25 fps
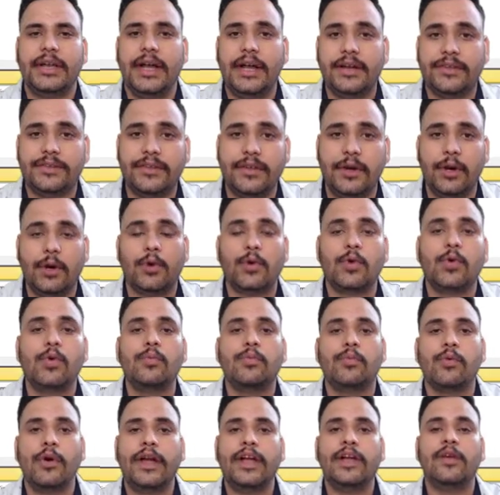
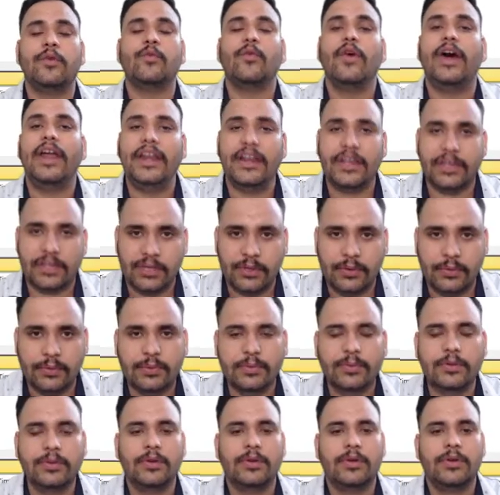
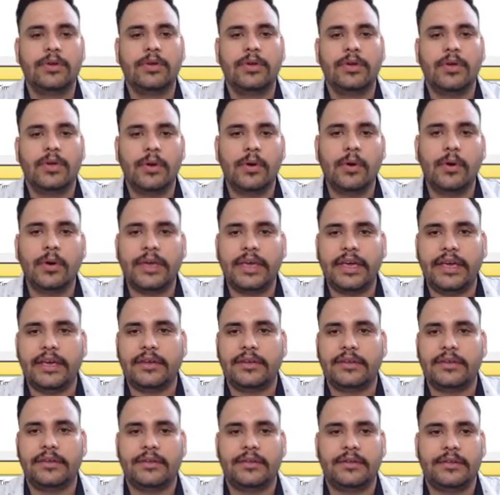802.1q.
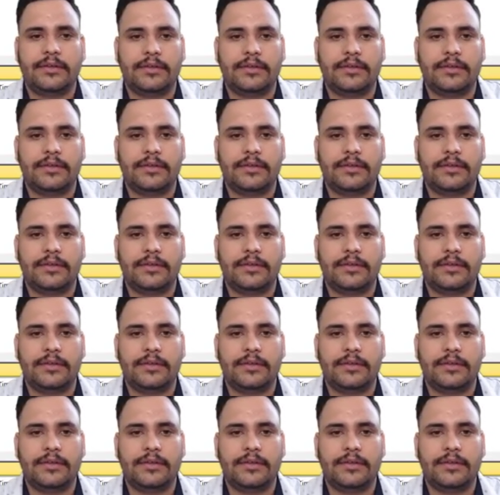Okay,